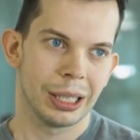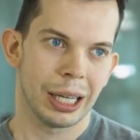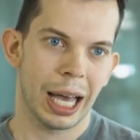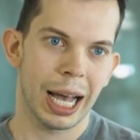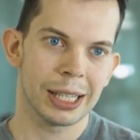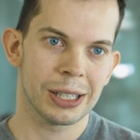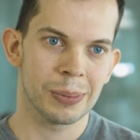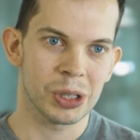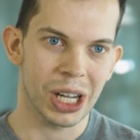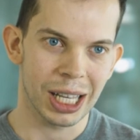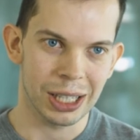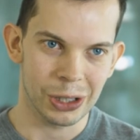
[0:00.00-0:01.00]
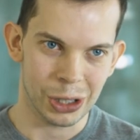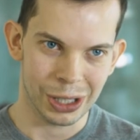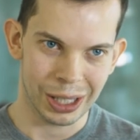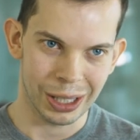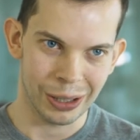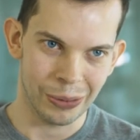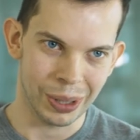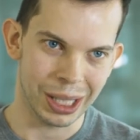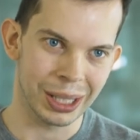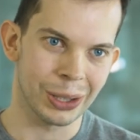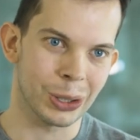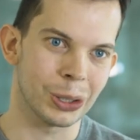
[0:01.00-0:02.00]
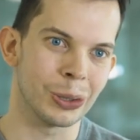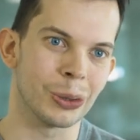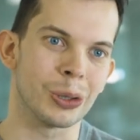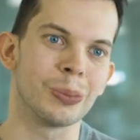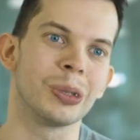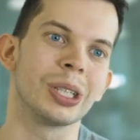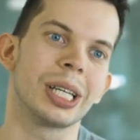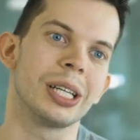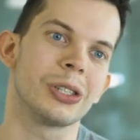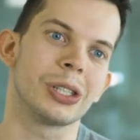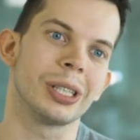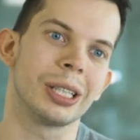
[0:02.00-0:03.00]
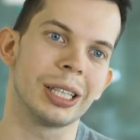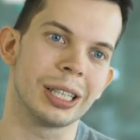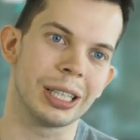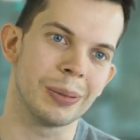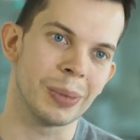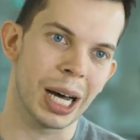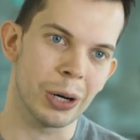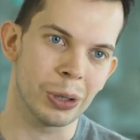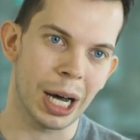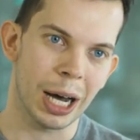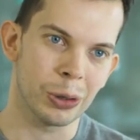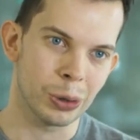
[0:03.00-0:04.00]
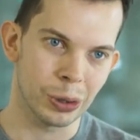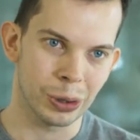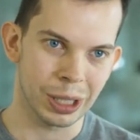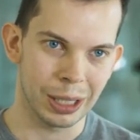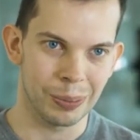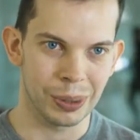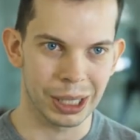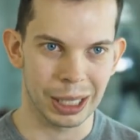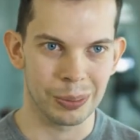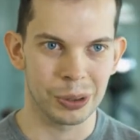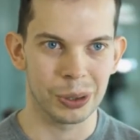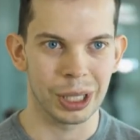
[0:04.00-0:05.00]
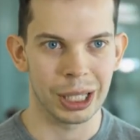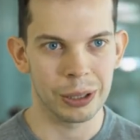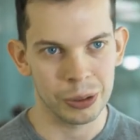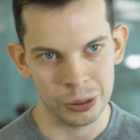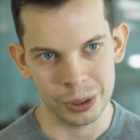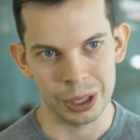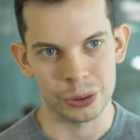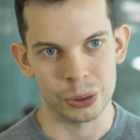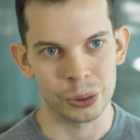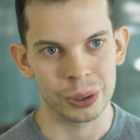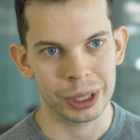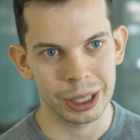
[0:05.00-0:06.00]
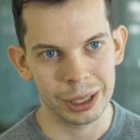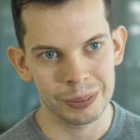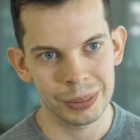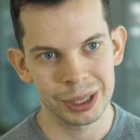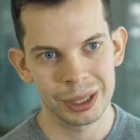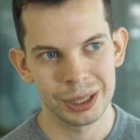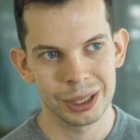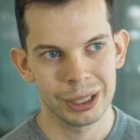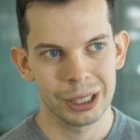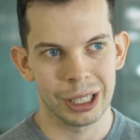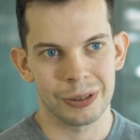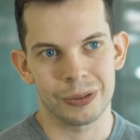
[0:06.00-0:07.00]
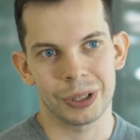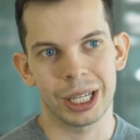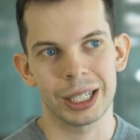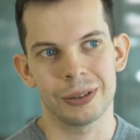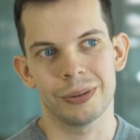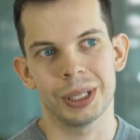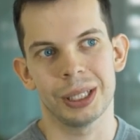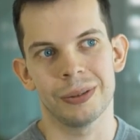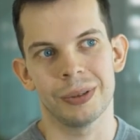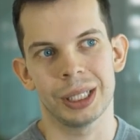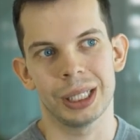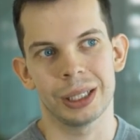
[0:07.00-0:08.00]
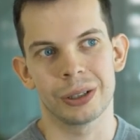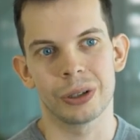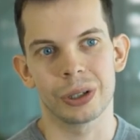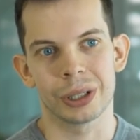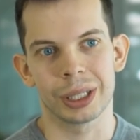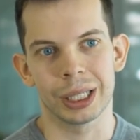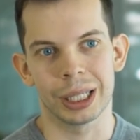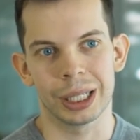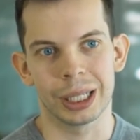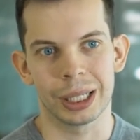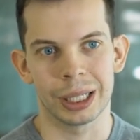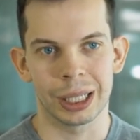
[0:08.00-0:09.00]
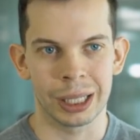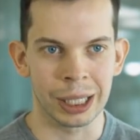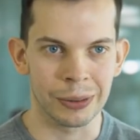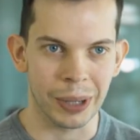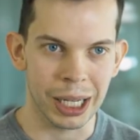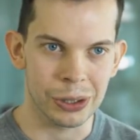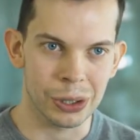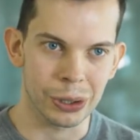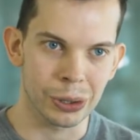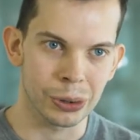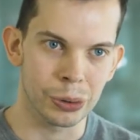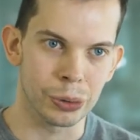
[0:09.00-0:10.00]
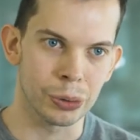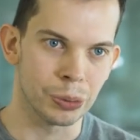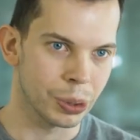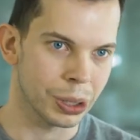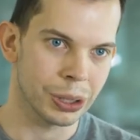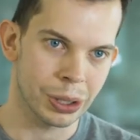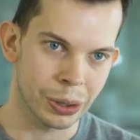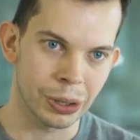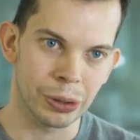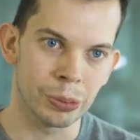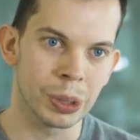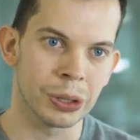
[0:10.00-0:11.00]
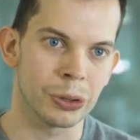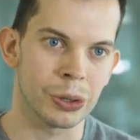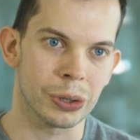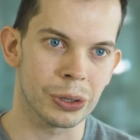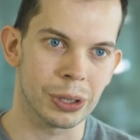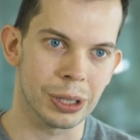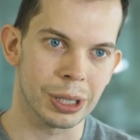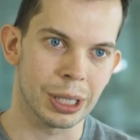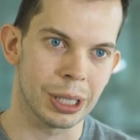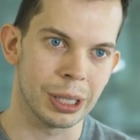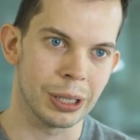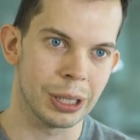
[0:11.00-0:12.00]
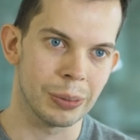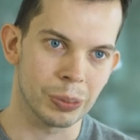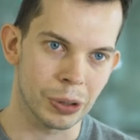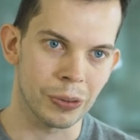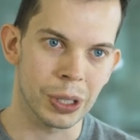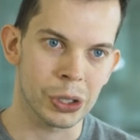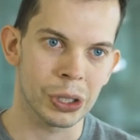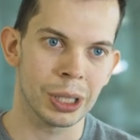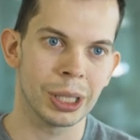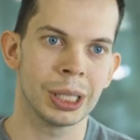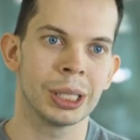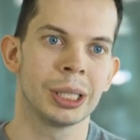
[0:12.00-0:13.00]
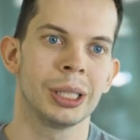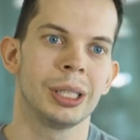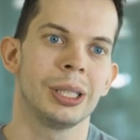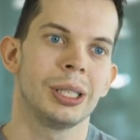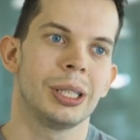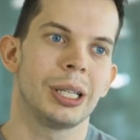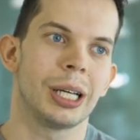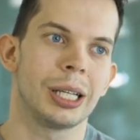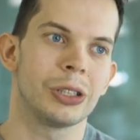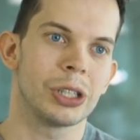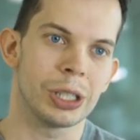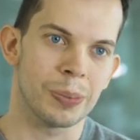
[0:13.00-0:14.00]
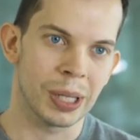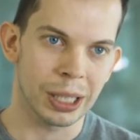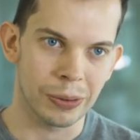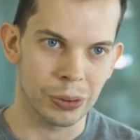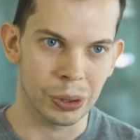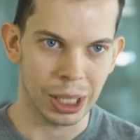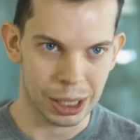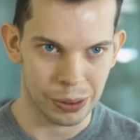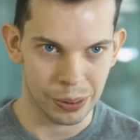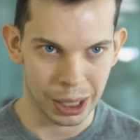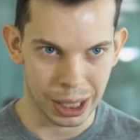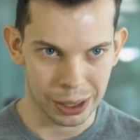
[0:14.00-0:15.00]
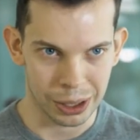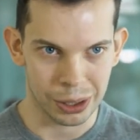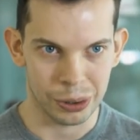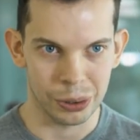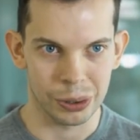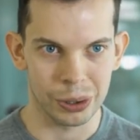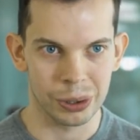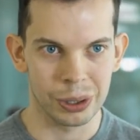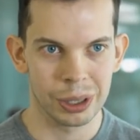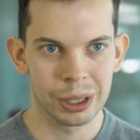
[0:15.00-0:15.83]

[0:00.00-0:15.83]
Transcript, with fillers: had some challenges uh, with internal communication in the team, how, how to keep it up to the level with a growing team. And for that, we, we got uh, an advisor who works in human resources uh, professionally. And she spent a few days with us to